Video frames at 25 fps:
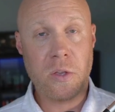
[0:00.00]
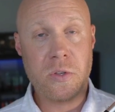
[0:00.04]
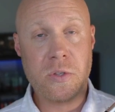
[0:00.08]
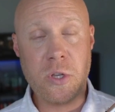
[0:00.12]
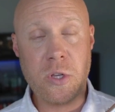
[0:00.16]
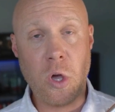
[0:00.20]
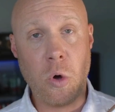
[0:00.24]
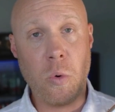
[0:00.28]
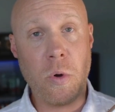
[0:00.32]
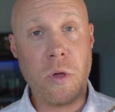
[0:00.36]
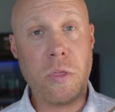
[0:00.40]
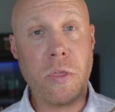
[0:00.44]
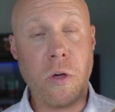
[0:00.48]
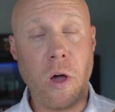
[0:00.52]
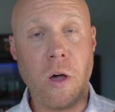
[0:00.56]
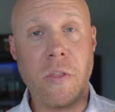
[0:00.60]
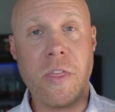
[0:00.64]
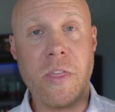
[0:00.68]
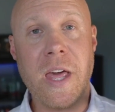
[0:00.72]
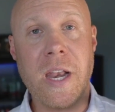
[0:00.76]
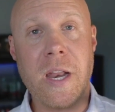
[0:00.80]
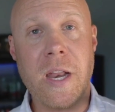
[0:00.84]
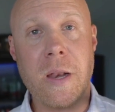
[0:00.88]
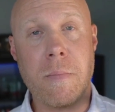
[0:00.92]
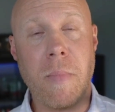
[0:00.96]
So with all
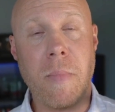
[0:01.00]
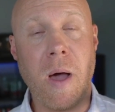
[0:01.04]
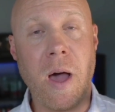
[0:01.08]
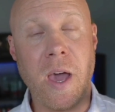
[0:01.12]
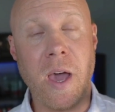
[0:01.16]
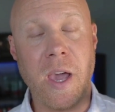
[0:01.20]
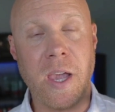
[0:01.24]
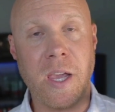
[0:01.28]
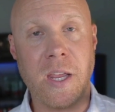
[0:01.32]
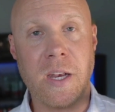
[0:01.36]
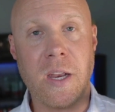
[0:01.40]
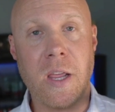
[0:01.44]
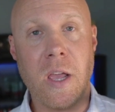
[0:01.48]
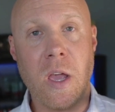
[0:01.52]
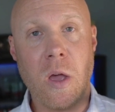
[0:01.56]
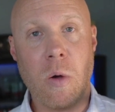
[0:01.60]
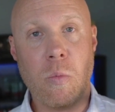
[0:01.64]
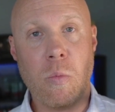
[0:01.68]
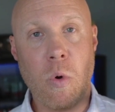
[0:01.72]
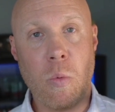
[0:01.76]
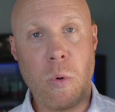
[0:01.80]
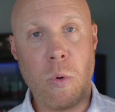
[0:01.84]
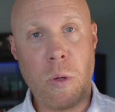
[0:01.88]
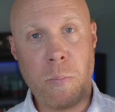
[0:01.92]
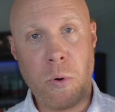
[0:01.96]
that in mind,
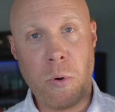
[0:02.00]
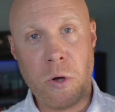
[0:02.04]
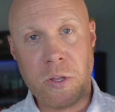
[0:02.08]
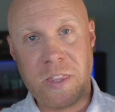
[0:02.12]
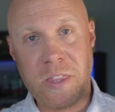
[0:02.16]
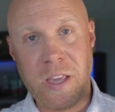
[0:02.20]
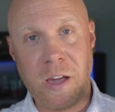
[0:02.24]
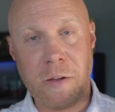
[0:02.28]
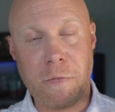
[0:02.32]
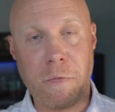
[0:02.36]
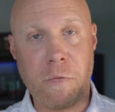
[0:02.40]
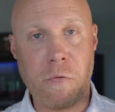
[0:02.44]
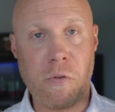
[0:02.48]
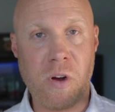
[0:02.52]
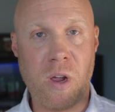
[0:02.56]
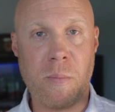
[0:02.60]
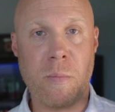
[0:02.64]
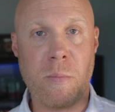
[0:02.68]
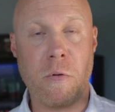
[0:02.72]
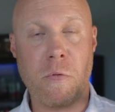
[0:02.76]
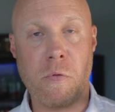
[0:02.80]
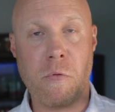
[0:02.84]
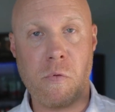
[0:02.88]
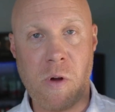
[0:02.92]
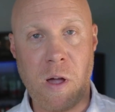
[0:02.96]
when we put that frame
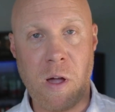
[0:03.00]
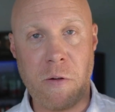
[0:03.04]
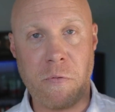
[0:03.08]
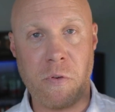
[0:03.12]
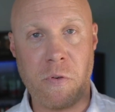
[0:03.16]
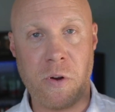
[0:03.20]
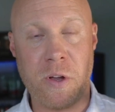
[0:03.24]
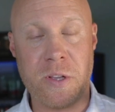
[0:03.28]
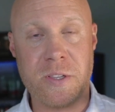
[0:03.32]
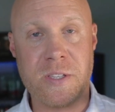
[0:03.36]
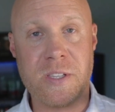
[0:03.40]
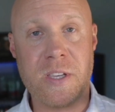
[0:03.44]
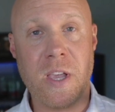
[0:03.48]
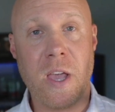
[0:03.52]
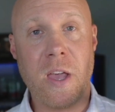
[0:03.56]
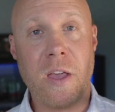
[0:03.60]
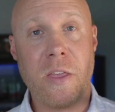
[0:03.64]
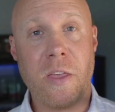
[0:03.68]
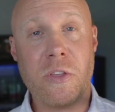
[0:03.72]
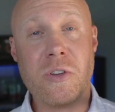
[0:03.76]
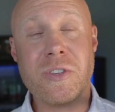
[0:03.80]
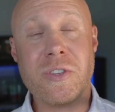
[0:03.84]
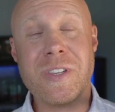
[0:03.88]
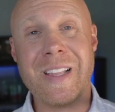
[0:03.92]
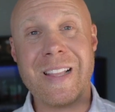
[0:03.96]
of reference,
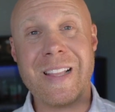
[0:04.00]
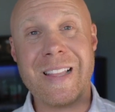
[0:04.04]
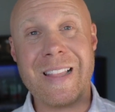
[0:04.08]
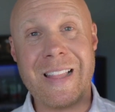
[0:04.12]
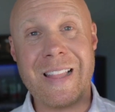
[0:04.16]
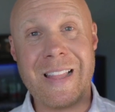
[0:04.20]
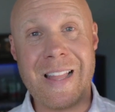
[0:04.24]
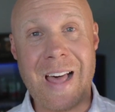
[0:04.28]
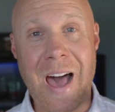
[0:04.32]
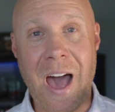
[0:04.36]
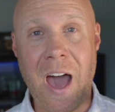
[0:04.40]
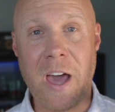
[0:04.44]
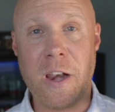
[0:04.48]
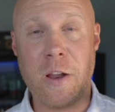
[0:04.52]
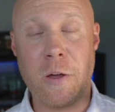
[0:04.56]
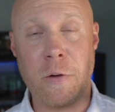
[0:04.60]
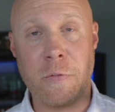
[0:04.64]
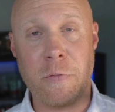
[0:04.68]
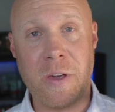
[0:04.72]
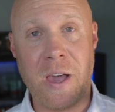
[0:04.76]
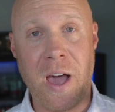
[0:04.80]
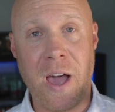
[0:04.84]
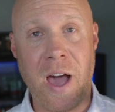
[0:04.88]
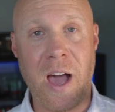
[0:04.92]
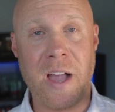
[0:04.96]
there's a lot
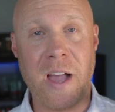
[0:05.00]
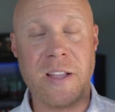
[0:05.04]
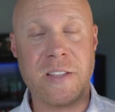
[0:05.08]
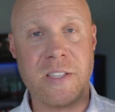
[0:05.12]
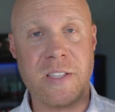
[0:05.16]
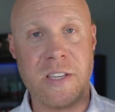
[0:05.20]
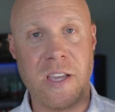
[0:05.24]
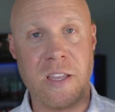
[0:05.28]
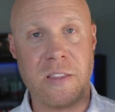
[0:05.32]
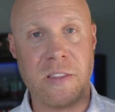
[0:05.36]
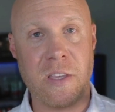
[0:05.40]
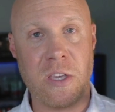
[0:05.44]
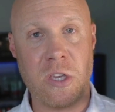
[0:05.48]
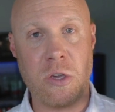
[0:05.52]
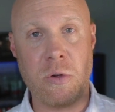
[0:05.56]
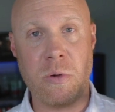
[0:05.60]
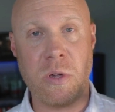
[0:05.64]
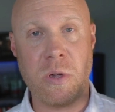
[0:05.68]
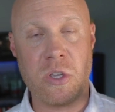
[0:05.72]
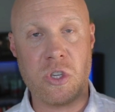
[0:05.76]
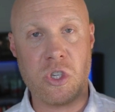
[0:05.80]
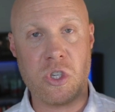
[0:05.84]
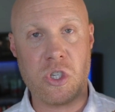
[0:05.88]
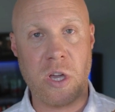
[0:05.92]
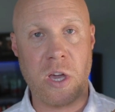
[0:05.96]
of content that you
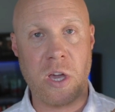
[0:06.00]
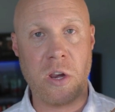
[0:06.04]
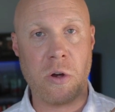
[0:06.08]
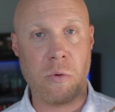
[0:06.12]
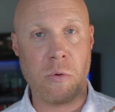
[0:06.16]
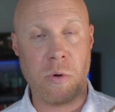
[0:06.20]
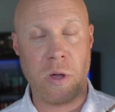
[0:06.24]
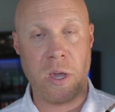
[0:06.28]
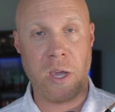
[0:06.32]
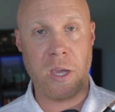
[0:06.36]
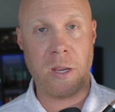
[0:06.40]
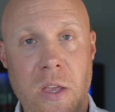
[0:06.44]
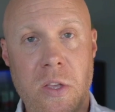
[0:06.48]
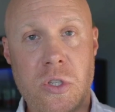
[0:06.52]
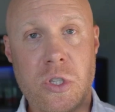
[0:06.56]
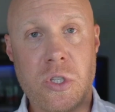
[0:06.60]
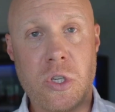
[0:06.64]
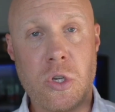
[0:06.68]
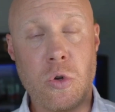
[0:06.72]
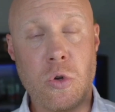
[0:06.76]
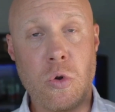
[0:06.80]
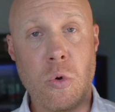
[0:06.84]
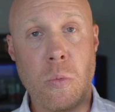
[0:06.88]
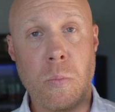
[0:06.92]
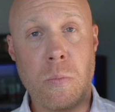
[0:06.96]
can generate
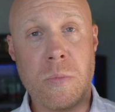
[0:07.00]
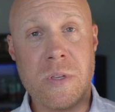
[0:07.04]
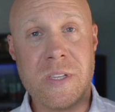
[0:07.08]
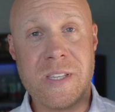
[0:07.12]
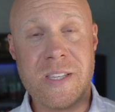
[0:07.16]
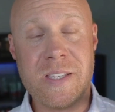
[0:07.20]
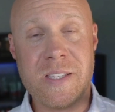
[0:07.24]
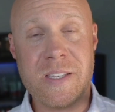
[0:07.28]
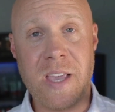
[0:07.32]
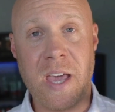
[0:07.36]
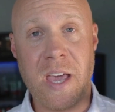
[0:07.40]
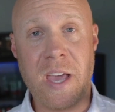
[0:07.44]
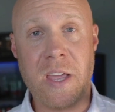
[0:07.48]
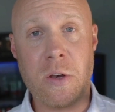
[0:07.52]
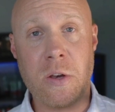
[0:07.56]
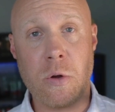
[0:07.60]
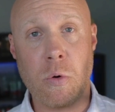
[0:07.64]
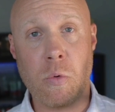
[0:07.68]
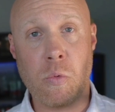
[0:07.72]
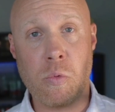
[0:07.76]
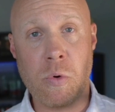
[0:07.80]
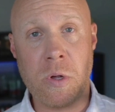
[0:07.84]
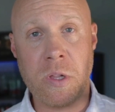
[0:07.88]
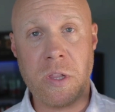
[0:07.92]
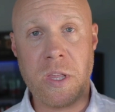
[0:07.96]
to send
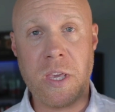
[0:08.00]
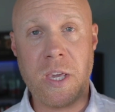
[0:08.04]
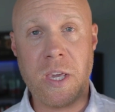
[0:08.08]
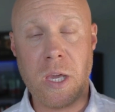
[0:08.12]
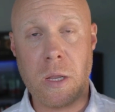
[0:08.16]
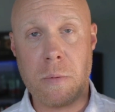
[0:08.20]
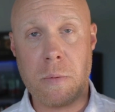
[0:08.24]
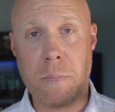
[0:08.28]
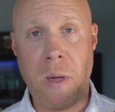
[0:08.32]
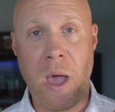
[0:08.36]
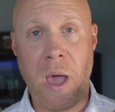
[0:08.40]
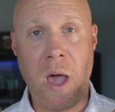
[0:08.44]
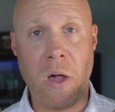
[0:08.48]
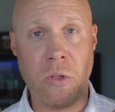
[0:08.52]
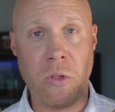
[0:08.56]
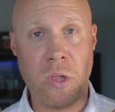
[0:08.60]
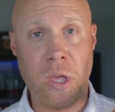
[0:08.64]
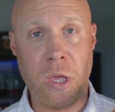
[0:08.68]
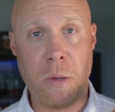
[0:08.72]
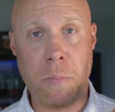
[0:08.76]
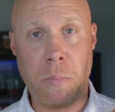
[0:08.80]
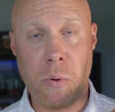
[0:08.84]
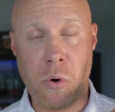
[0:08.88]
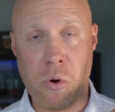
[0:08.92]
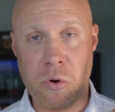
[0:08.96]
really
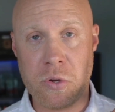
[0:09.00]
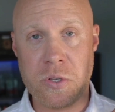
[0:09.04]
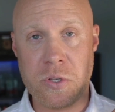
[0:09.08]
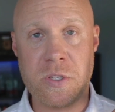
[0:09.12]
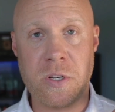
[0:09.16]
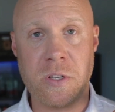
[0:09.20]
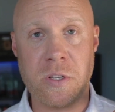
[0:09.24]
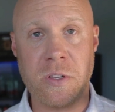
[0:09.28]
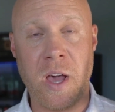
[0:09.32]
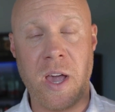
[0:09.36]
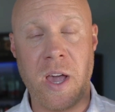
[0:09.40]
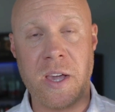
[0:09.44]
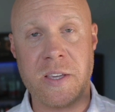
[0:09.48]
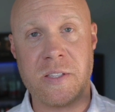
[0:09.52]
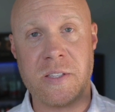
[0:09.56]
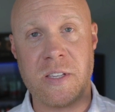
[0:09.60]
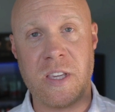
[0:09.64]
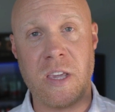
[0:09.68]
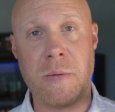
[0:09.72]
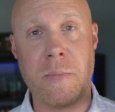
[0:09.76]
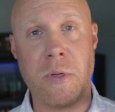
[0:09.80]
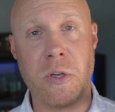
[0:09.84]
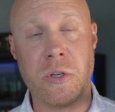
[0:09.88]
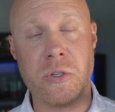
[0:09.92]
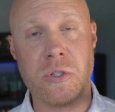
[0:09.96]
compelling, personalized
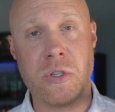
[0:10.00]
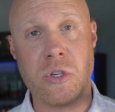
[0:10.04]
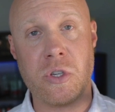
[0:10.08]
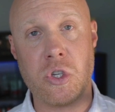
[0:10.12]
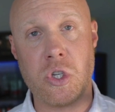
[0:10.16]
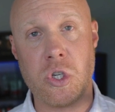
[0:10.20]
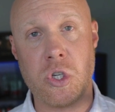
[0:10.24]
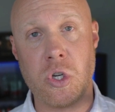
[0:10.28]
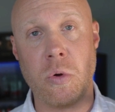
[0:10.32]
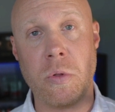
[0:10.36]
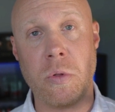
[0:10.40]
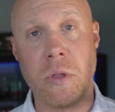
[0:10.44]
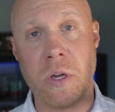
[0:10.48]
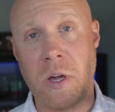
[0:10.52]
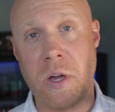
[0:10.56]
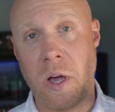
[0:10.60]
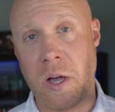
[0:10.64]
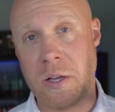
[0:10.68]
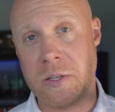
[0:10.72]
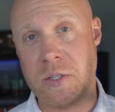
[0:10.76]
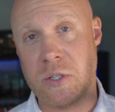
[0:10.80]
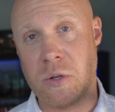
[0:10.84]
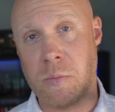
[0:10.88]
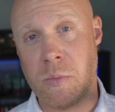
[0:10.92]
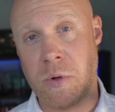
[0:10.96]
emails to show the
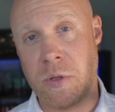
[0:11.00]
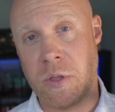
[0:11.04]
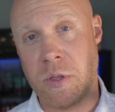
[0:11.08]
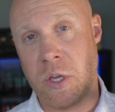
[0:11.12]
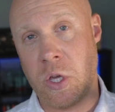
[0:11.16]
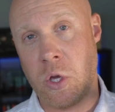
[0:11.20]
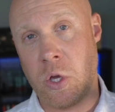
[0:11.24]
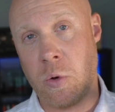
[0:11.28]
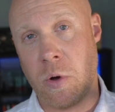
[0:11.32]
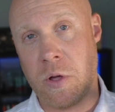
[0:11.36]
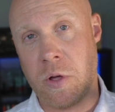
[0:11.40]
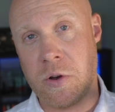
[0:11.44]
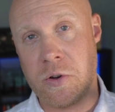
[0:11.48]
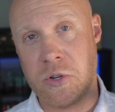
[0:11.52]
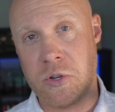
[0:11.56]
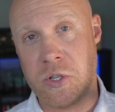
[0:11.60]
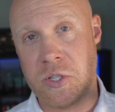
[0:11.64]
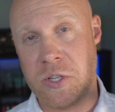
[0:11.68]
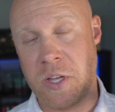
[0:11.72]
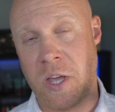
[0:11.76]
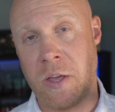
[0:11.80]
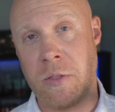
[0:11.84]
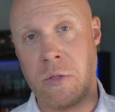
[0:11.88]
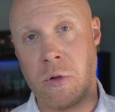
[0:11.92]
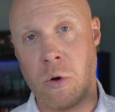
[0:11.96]
customer that you
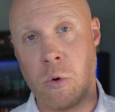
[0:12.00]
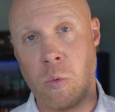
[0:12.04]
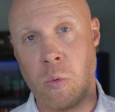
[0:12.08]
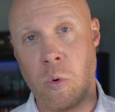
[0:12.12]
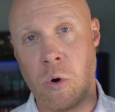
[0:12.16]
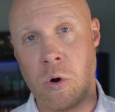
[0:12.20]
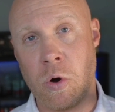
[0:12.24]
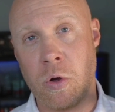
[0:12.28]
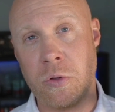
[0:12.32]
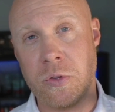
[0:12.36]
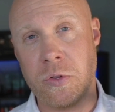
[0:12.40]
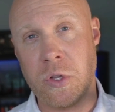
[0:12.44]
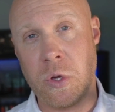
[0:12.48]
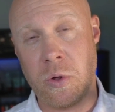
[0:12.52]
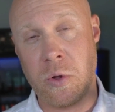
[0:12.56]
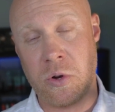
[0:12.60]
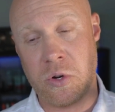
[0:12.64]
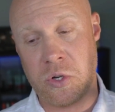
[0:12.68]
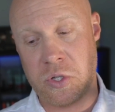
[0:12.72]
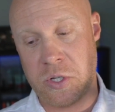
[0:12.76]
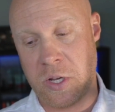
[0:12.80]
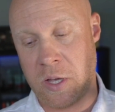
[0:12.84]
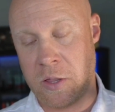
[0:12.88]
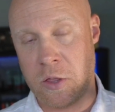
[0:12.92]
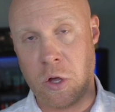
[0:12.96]
understand their world, you
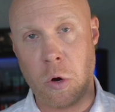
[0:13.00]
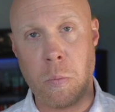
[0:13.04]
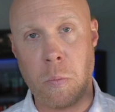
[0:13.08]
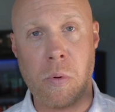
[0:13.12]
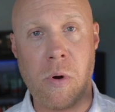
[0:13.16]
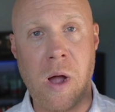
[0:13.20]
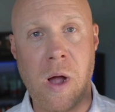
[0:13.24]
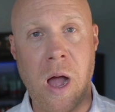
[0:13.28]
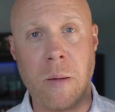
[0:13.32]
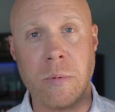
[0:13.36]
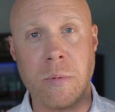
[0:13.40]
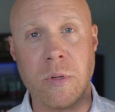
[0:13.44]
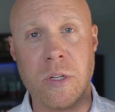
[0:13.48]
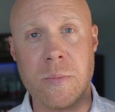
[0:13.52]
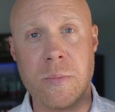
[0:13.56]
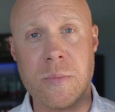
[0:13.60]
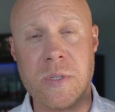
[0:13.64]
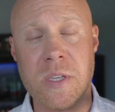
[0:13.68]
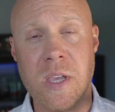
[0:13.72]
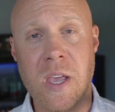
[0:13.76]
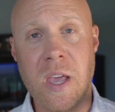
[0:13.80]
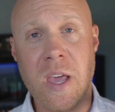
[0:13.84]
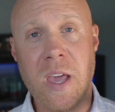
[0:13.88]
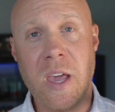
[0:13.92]
understand their problems,